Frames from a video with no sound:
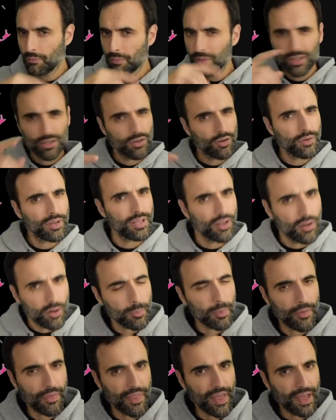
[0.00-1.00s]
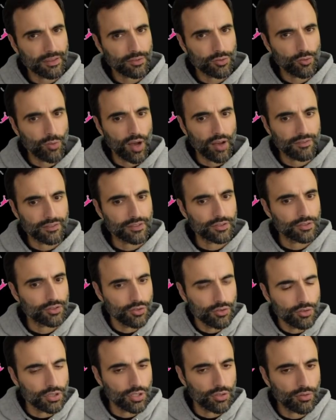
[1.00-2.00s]
But you don't hear about that too often,
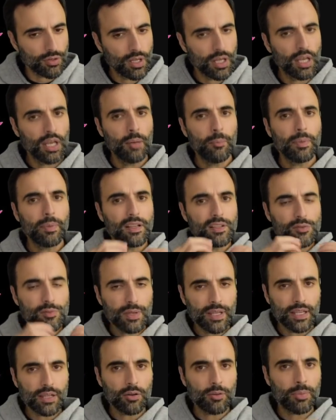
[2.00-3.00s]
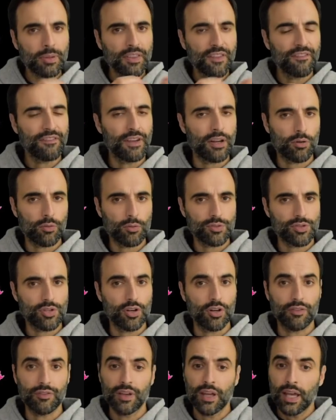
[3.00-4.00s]
do you? Because we hear about the Federal
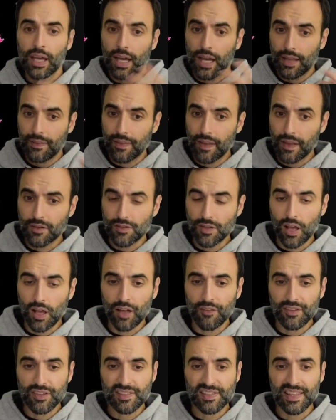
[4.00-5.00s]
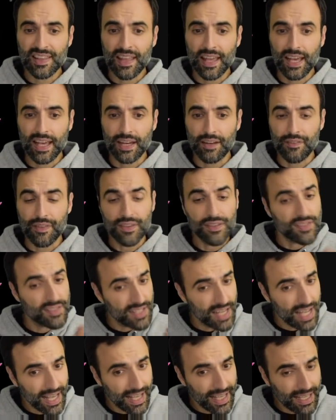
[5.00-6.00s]
Reserve, and that is obviously the head of the
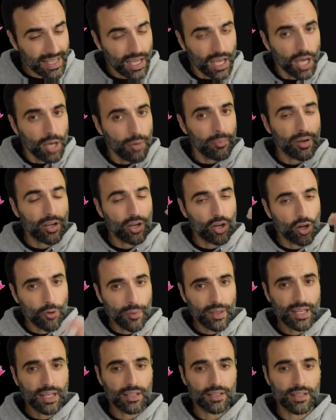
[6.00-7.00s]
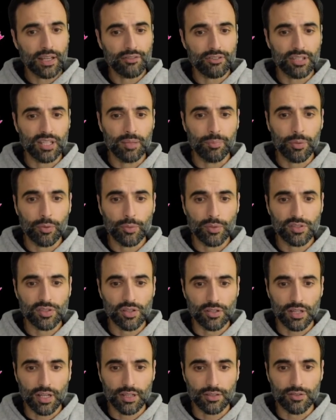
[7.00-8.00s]
snake. But going in a level deeper, we
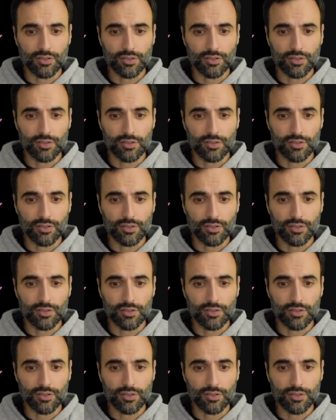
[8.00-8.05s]
start to